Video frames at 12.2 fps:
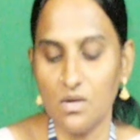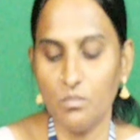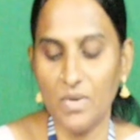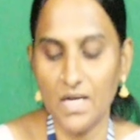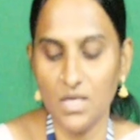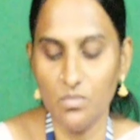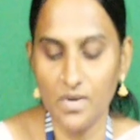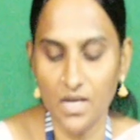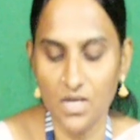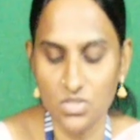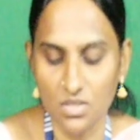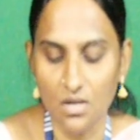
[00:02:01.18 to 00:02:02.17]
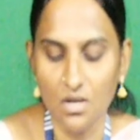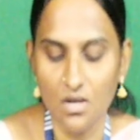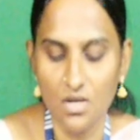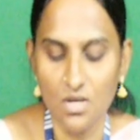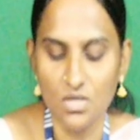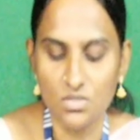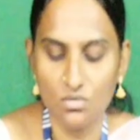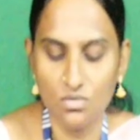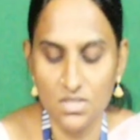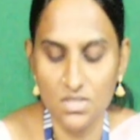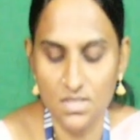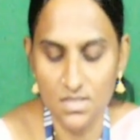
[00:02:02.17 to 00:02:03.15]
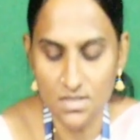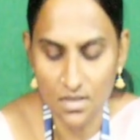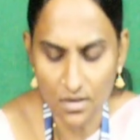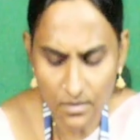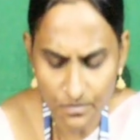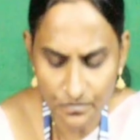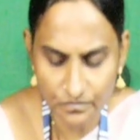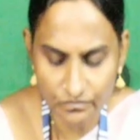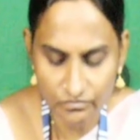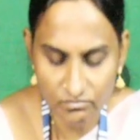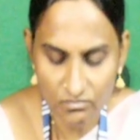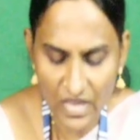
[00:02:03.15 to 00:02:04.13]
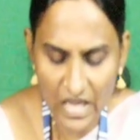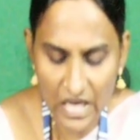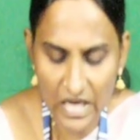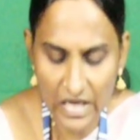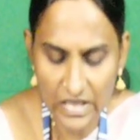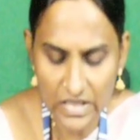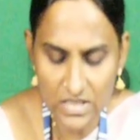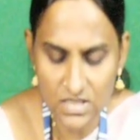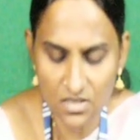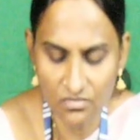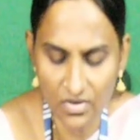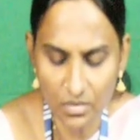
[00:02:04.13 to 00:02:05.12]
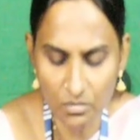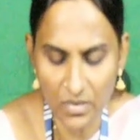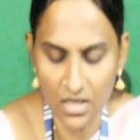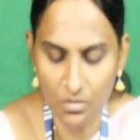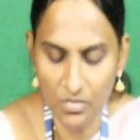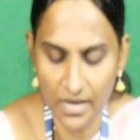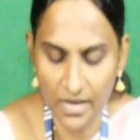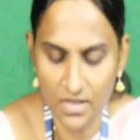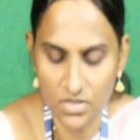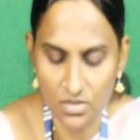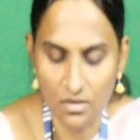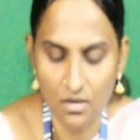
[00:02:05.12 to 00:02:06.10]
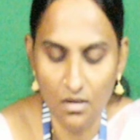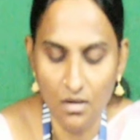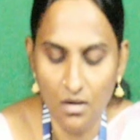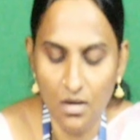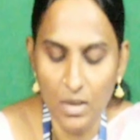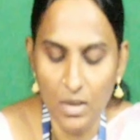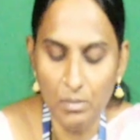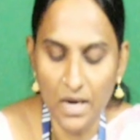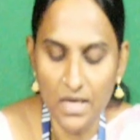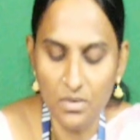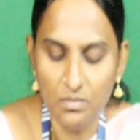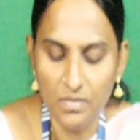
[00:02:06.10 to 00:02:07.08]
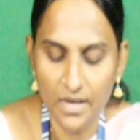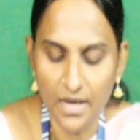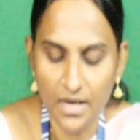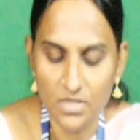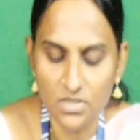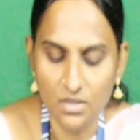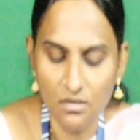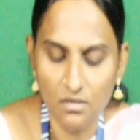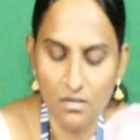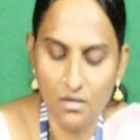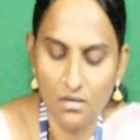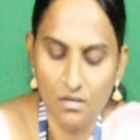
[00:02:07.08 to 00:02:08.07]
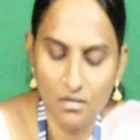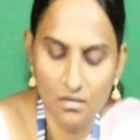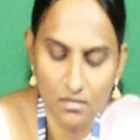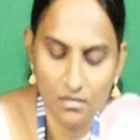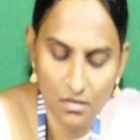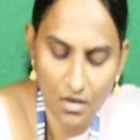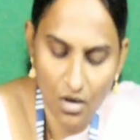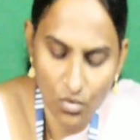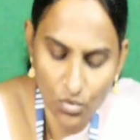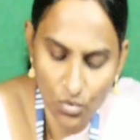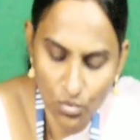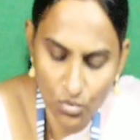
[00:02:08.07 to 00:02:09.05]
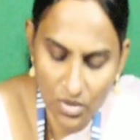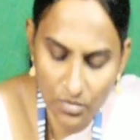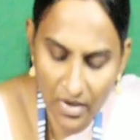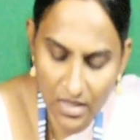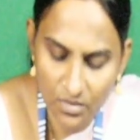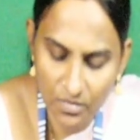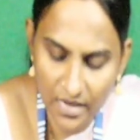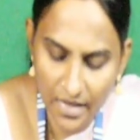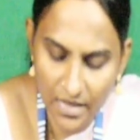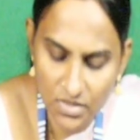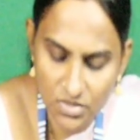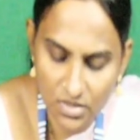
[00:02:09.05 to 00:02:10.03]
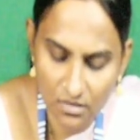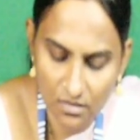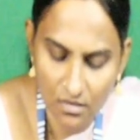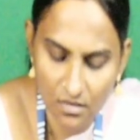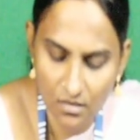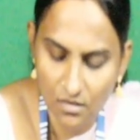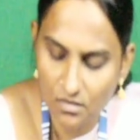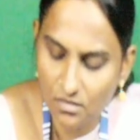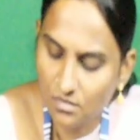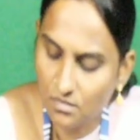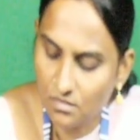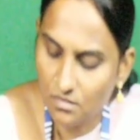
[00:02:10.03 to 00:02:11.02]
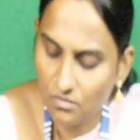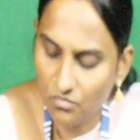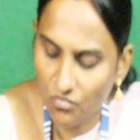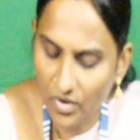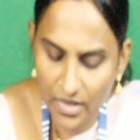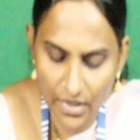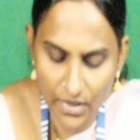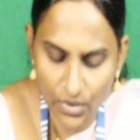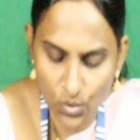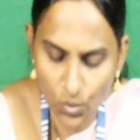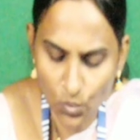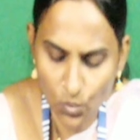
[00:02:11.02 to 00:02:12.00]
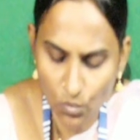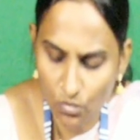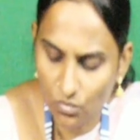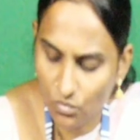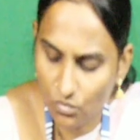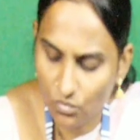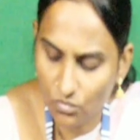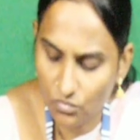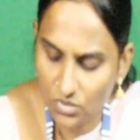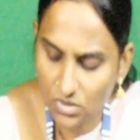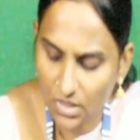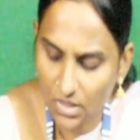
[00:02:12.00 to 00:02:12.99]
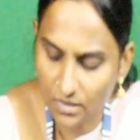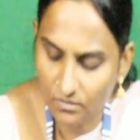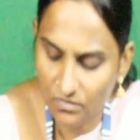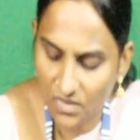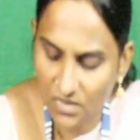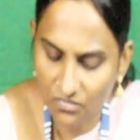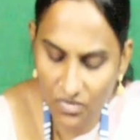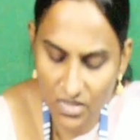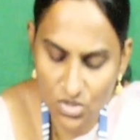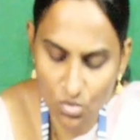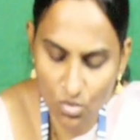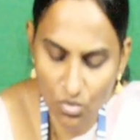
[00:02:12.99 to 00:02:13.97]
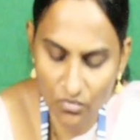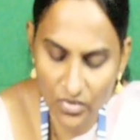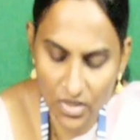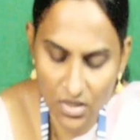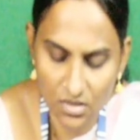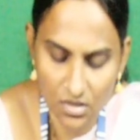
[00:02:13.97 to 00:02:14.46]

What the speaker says: multiplication. So this is the condition for multiplication. Multiplication, how to do the multiplication? 1 into 3, the first row with